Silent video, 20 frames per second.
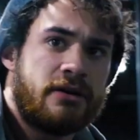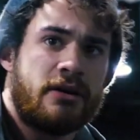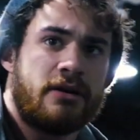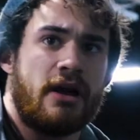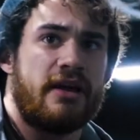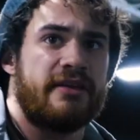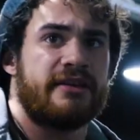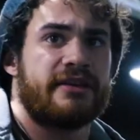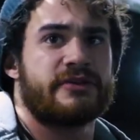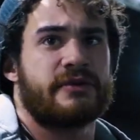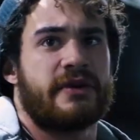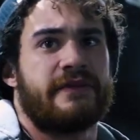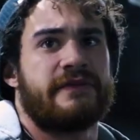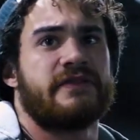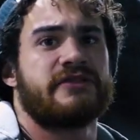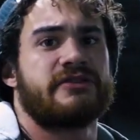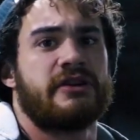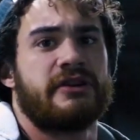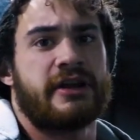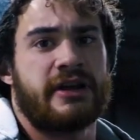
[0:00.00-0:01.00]
I think is when I
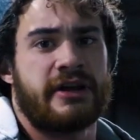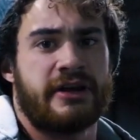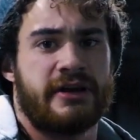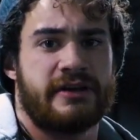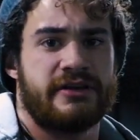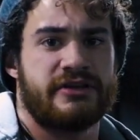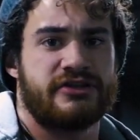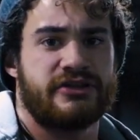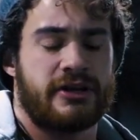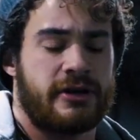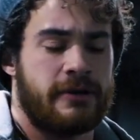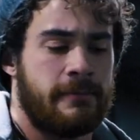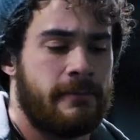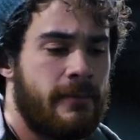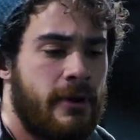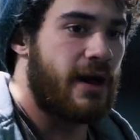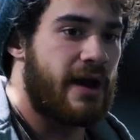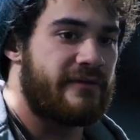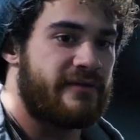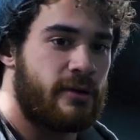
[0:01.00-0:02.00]
first started getting into the gym.
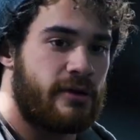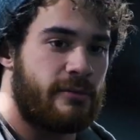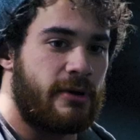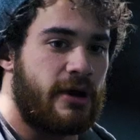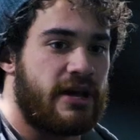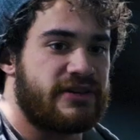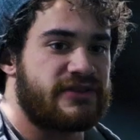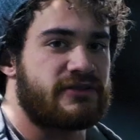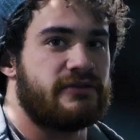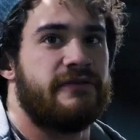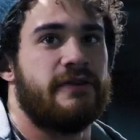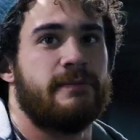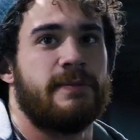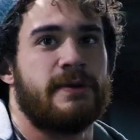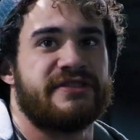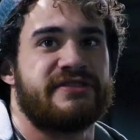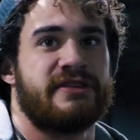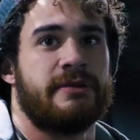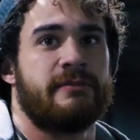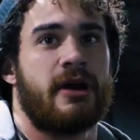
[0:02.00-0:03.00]
Everybody on my high school
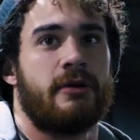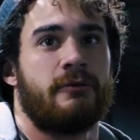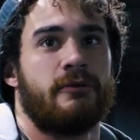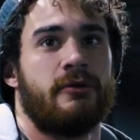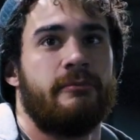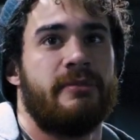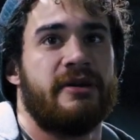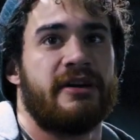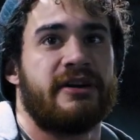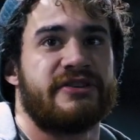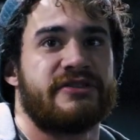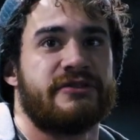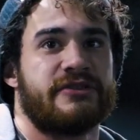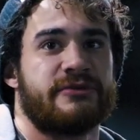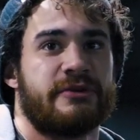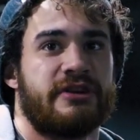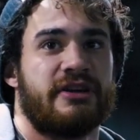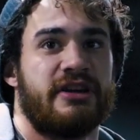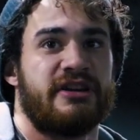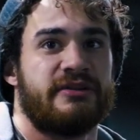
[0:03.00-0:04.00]
football team got real big as soon
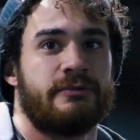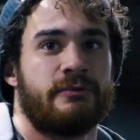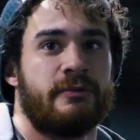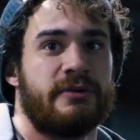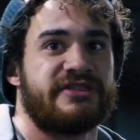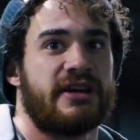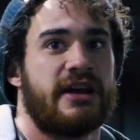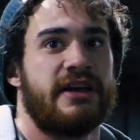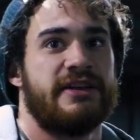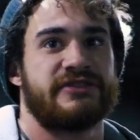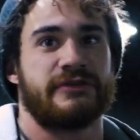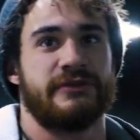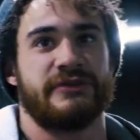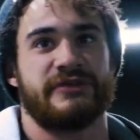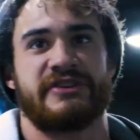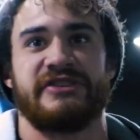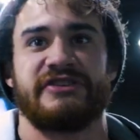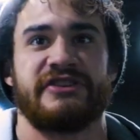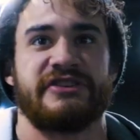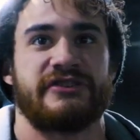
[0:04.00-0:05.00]
as we went to high school
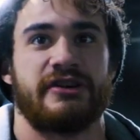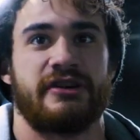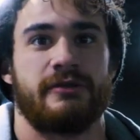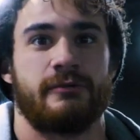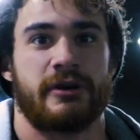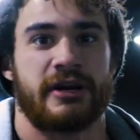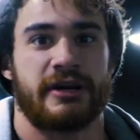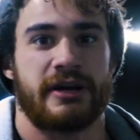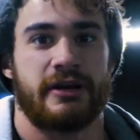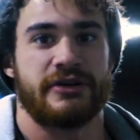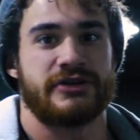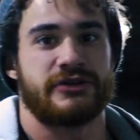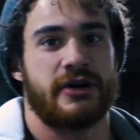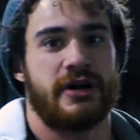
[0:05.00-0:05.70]
because they started working out and